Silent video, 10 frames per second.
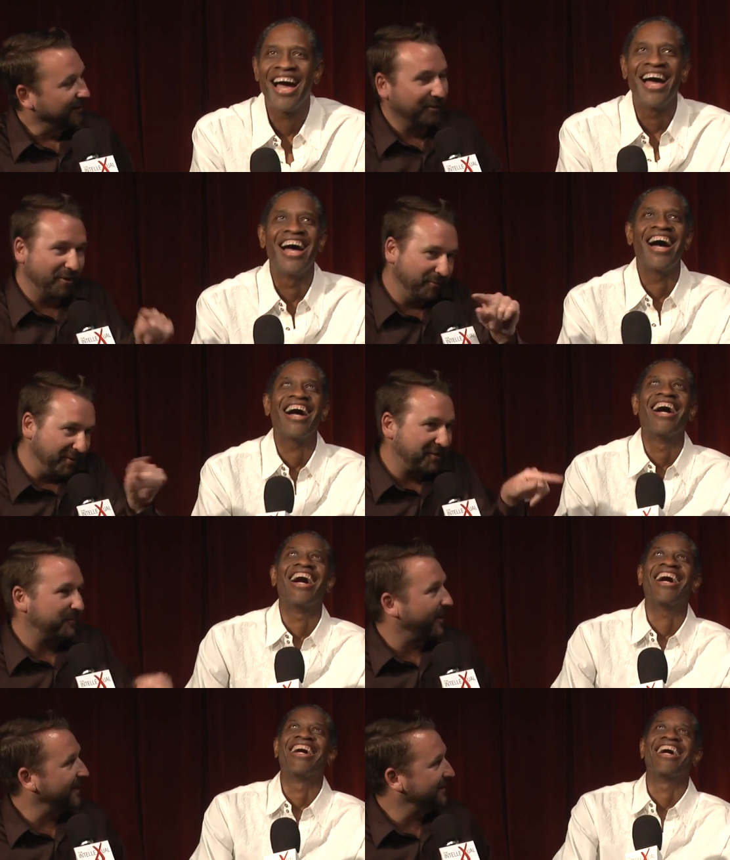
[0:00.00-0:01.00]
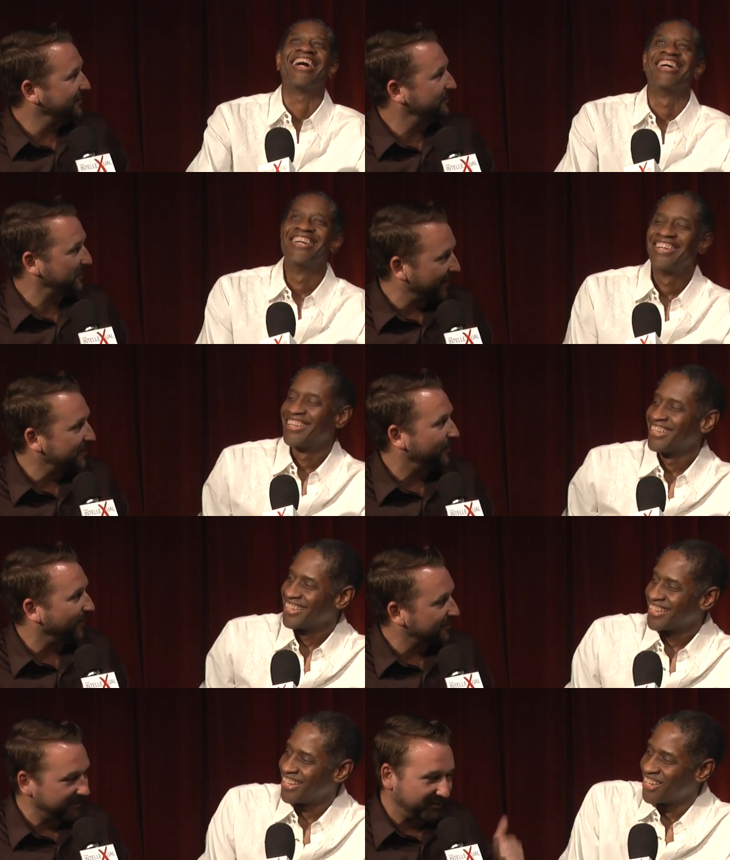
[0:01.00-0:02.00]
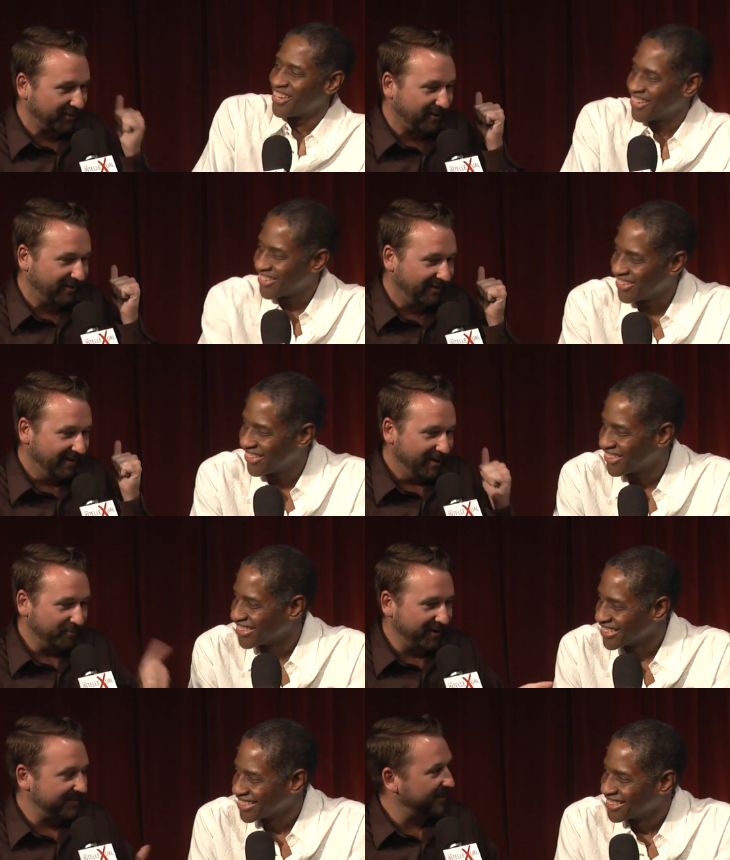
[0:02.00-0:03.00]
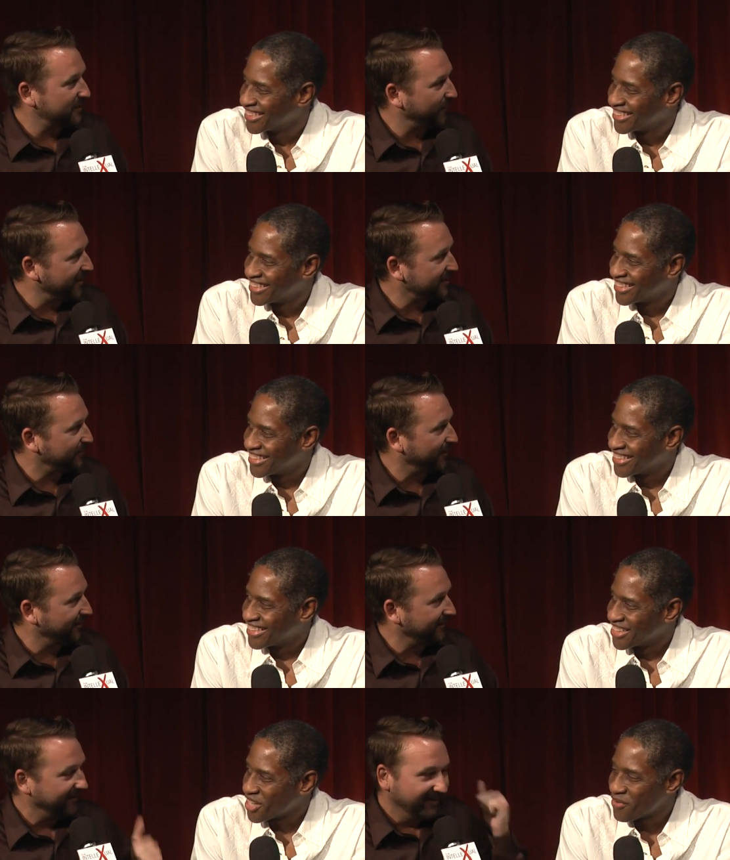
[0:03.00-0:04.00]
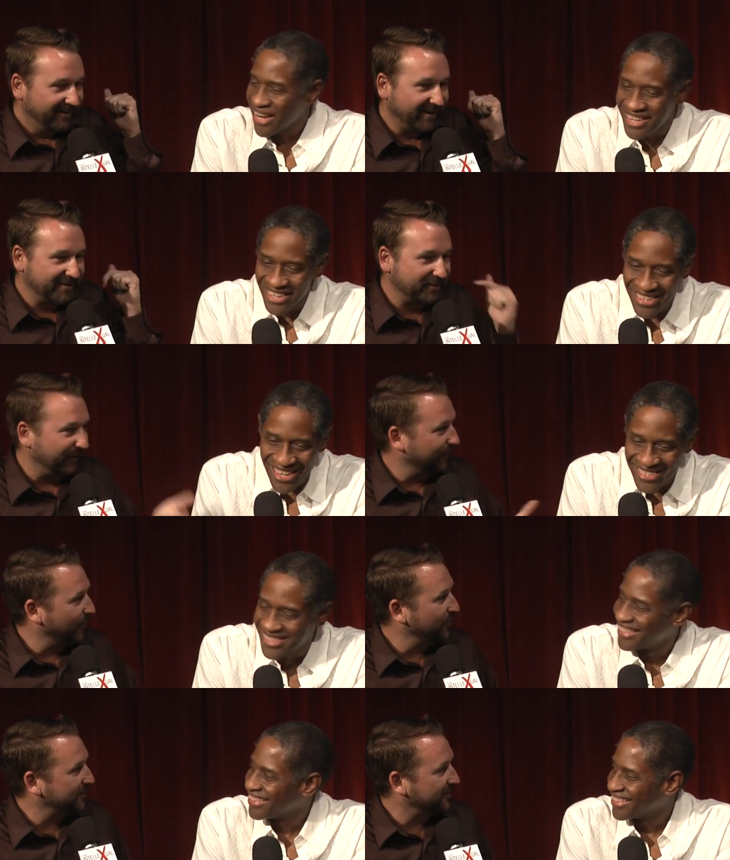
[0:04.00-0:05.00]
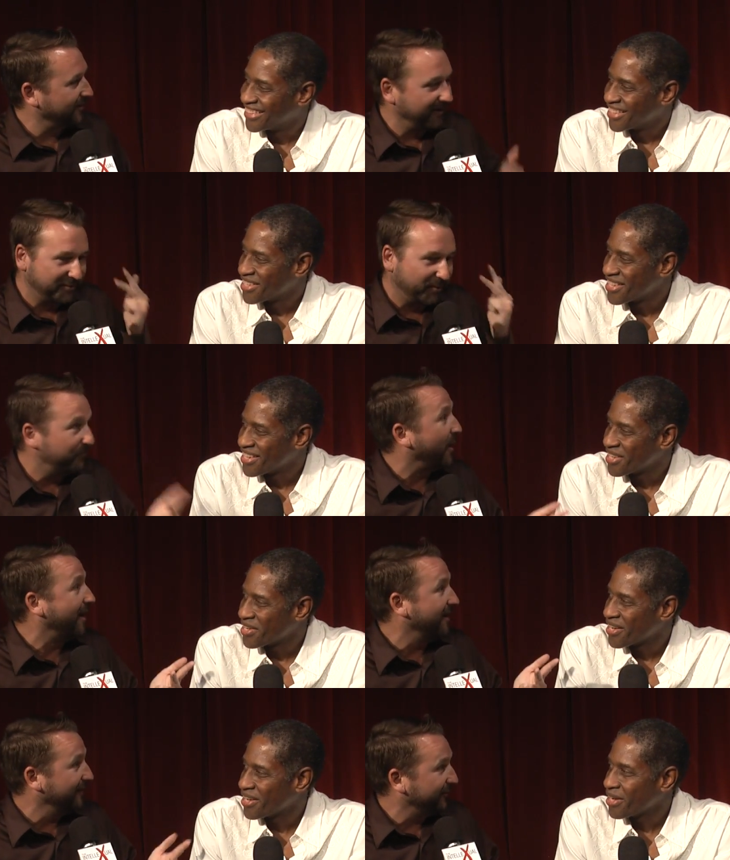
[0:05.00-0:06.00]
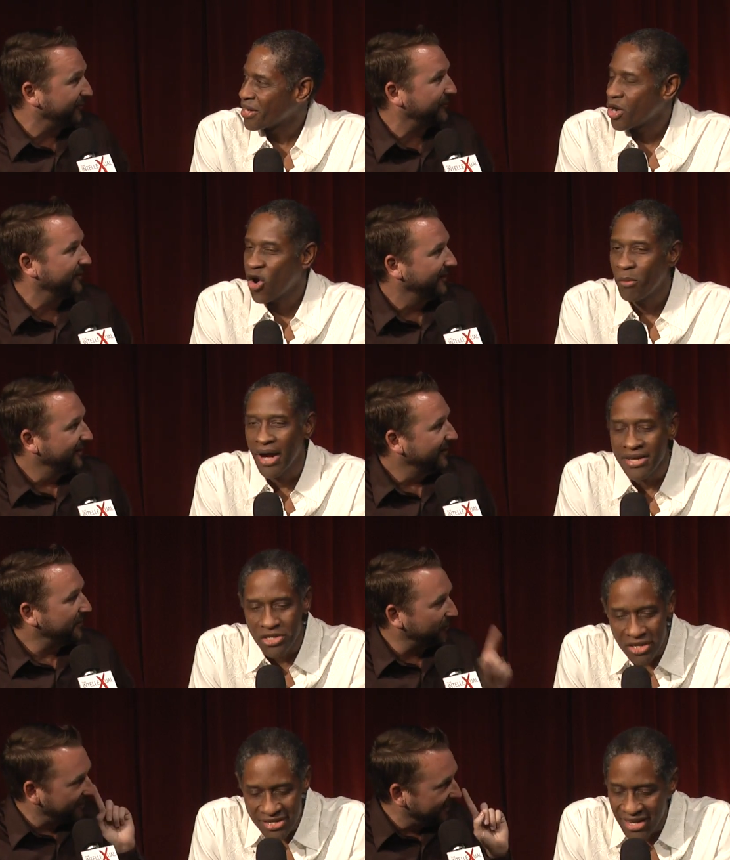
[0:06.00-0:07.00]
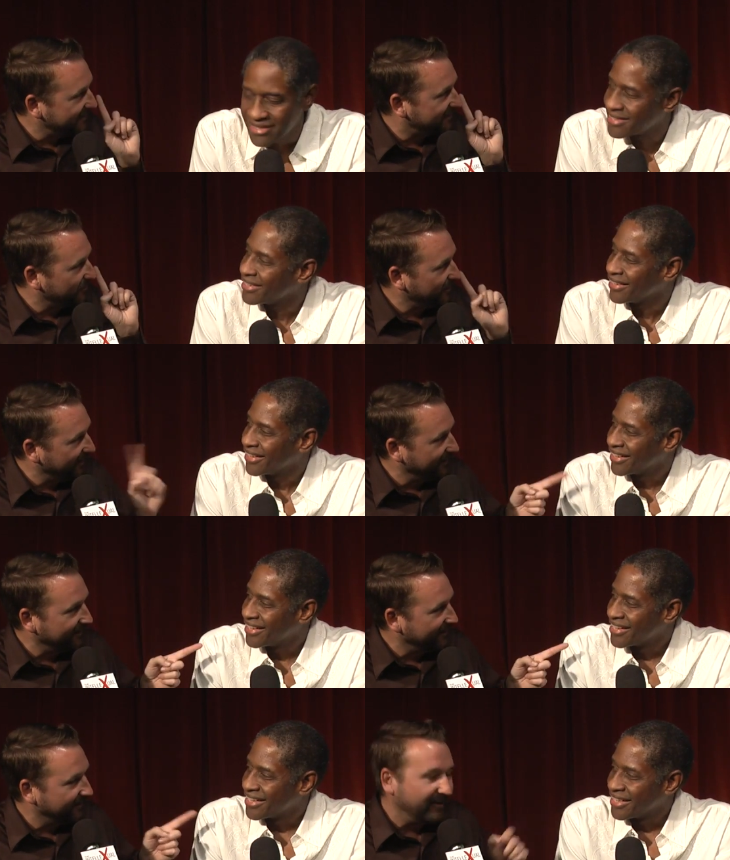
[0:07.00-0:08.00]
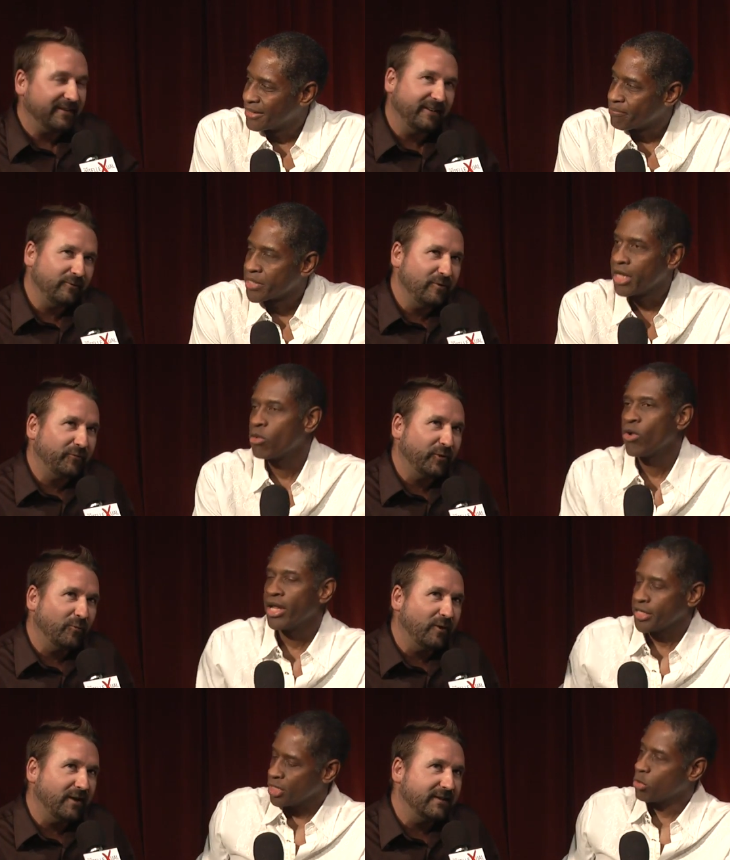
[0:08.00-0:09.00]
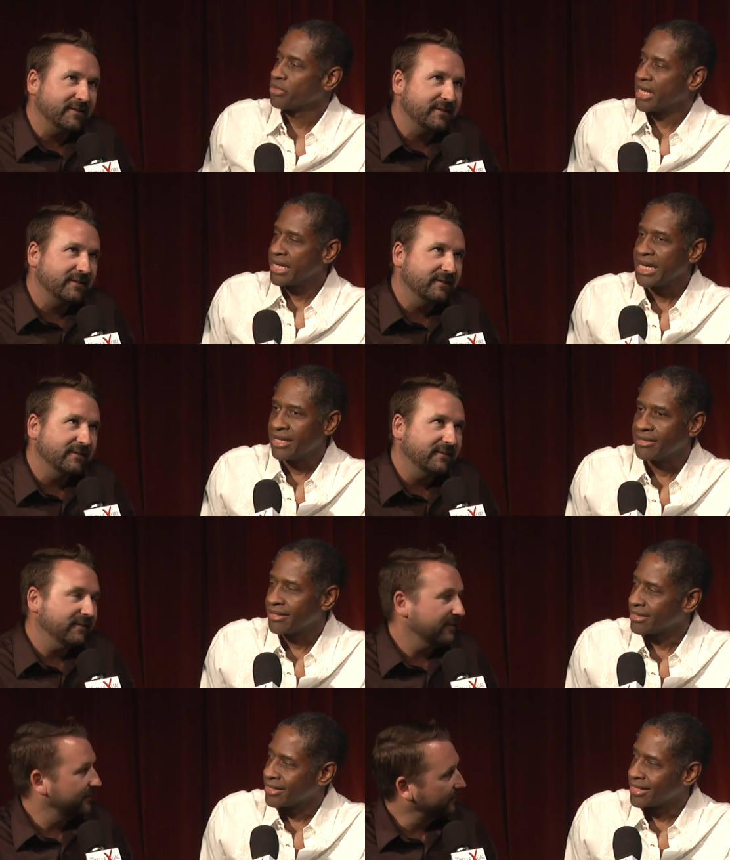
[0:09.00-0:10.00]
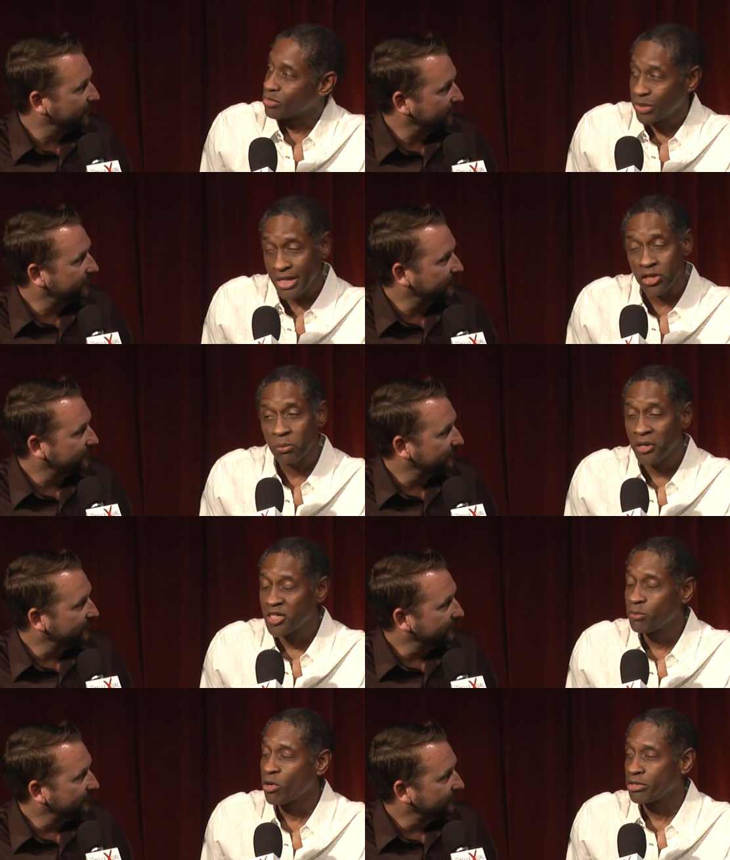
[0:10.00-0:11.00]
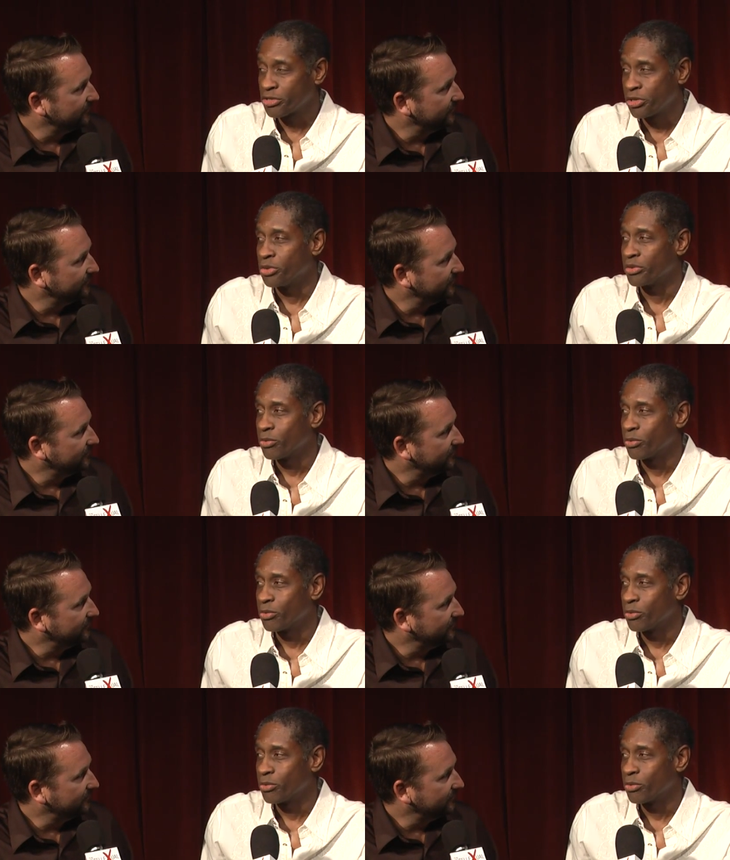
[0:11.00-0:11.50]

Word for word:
Speaker 1: along with his spy Spaceballs. I saw Princess Vespa. Oh my goodness. I saw Lone Star. I saw
Speaker 2: Barf. Oh my goodness. There needs to be. I don't know if there well, was. You know what they need is we need a Spaceballs two.